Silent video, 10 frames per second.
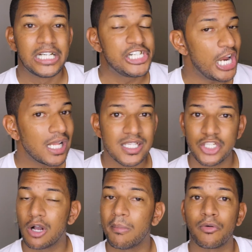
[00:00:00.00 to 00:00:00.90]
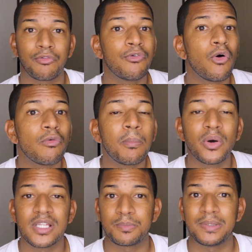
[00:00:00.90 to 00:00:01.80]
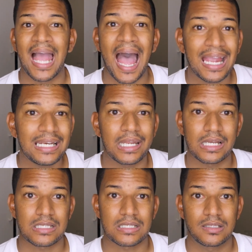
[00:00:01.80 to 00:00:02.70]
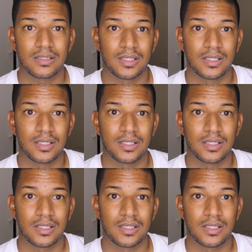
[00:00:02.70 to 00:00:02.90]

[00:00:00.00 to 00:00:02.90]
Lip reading: Chelsea are about 4 points behind us.